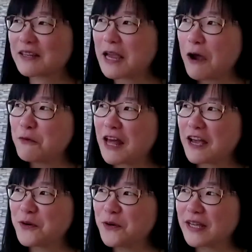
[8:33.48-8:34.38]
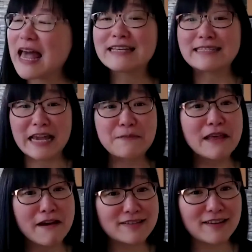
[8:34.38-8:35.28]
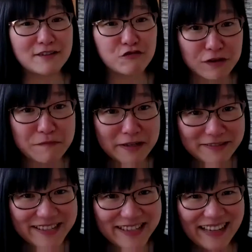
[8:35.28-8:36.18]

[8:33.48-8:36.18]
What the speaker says: would I call it, stabilizing treatments